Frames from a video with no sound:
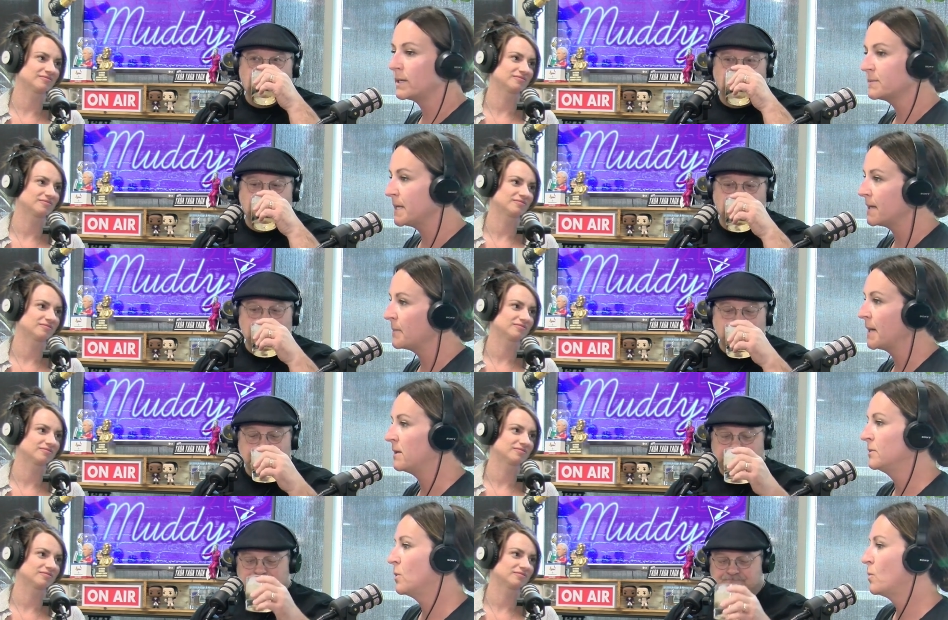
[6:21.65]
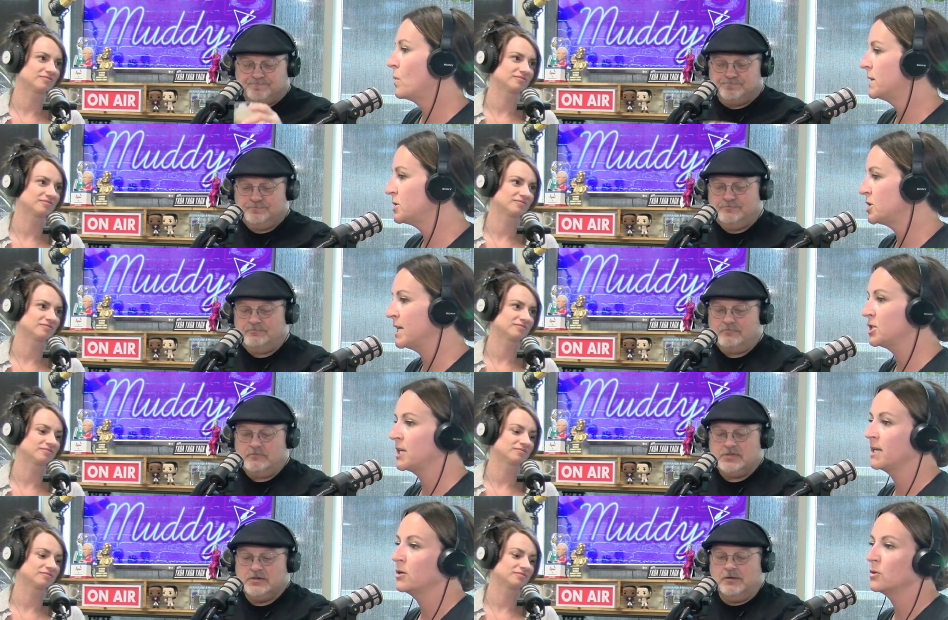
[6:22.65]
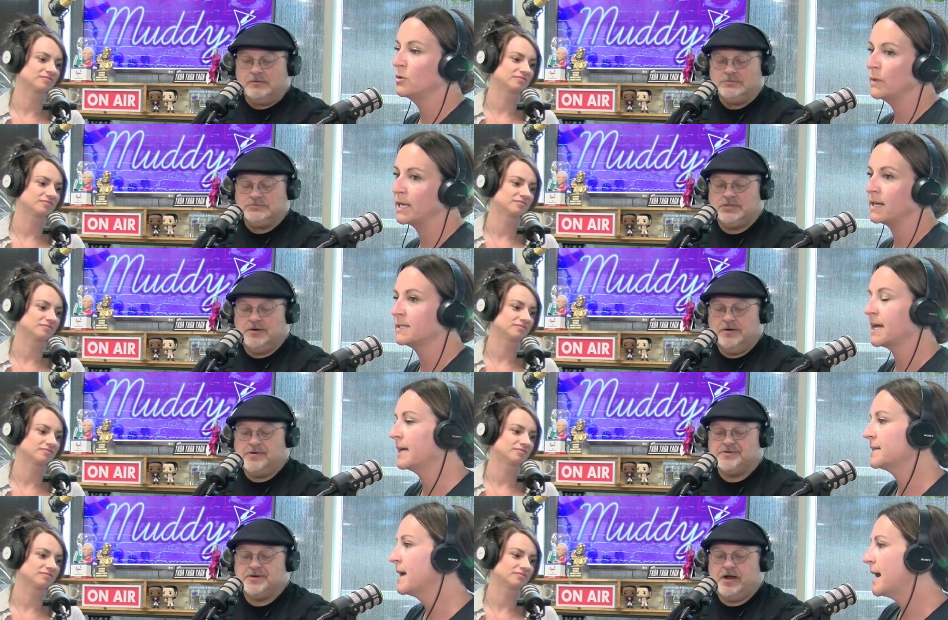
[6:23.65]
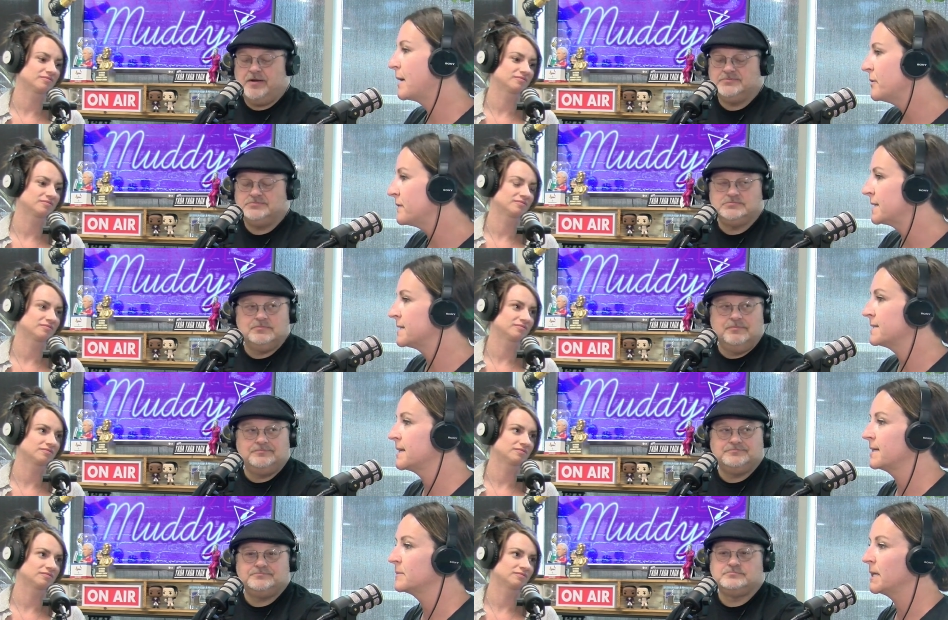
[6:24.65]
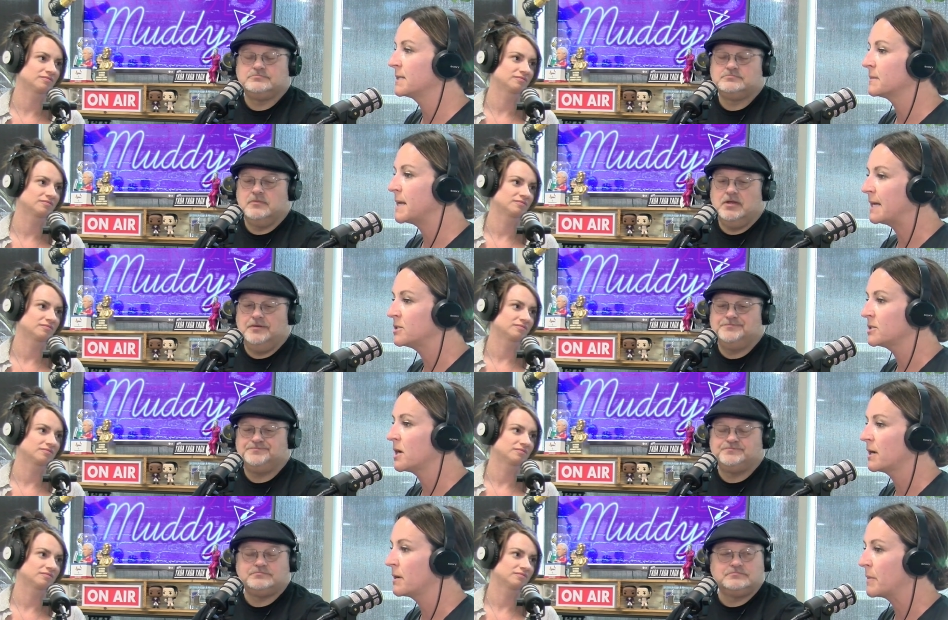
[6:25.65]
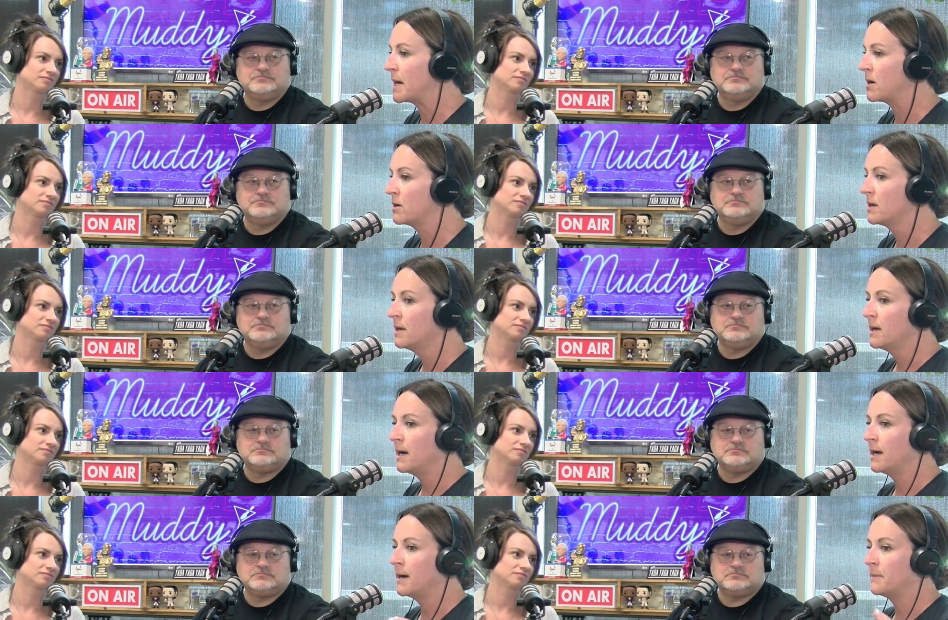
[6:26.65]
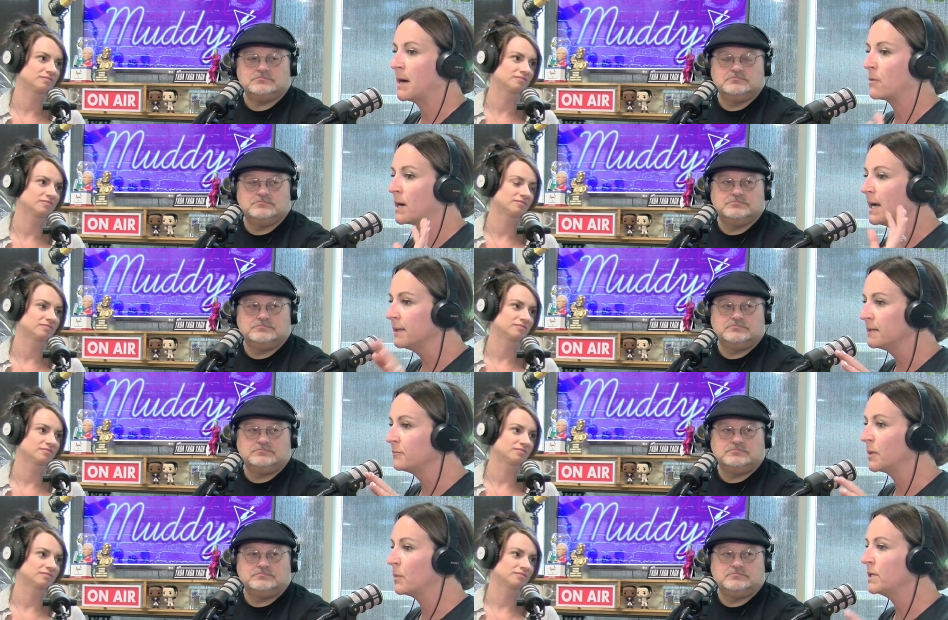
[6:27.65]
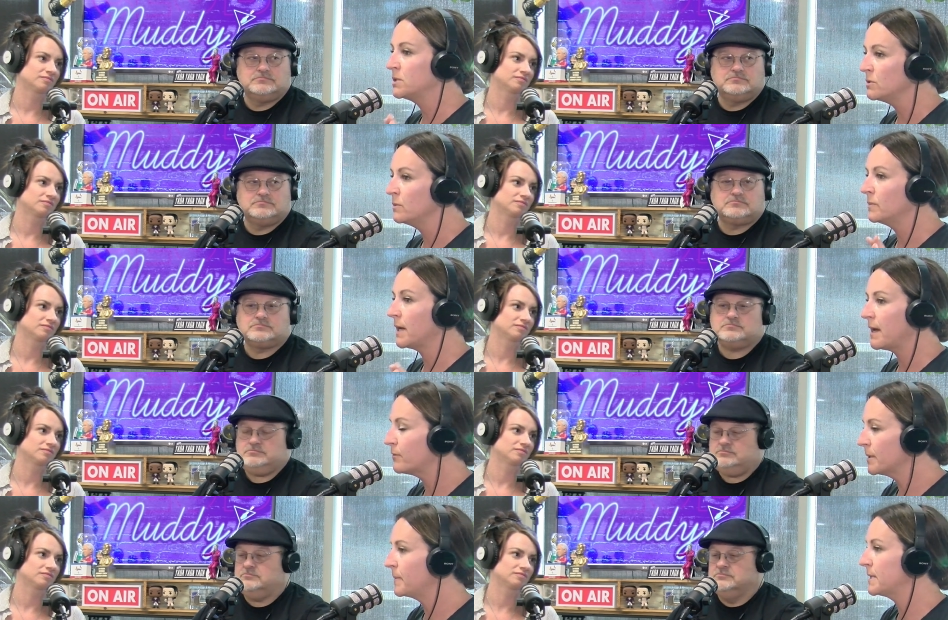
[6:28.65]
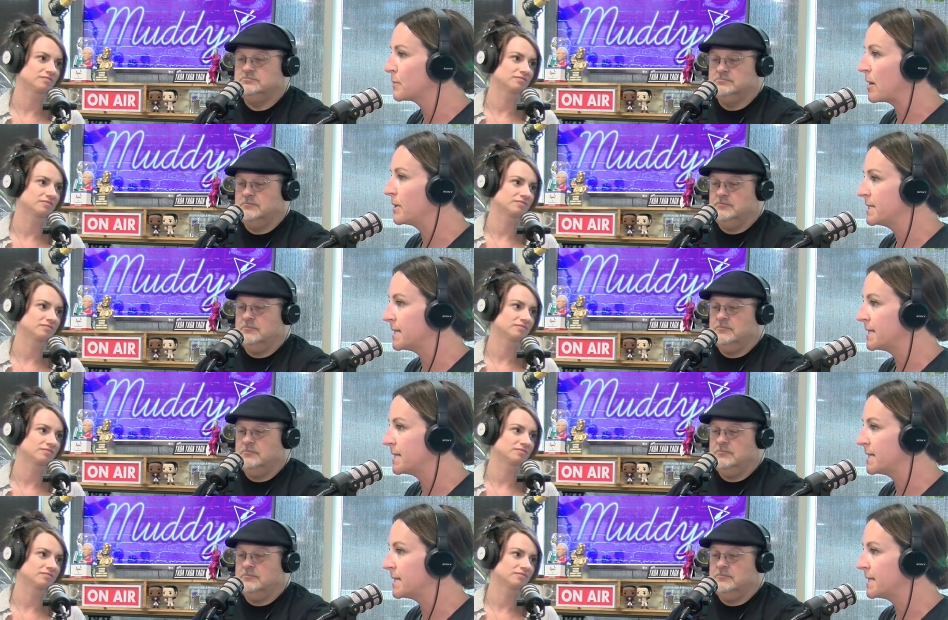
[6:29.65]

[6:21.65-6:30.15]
Speaker 1: is being upheld, what is changing, who do we contact, how do we fix these things? Because I'm not just talking about um, out where I live, but we do. Everybody pays property